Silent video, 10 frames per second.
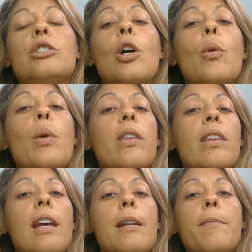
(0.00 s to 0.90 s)
So
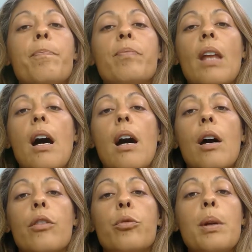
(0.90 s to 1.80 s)
within
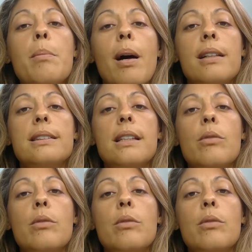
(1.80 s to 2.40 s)
3 months,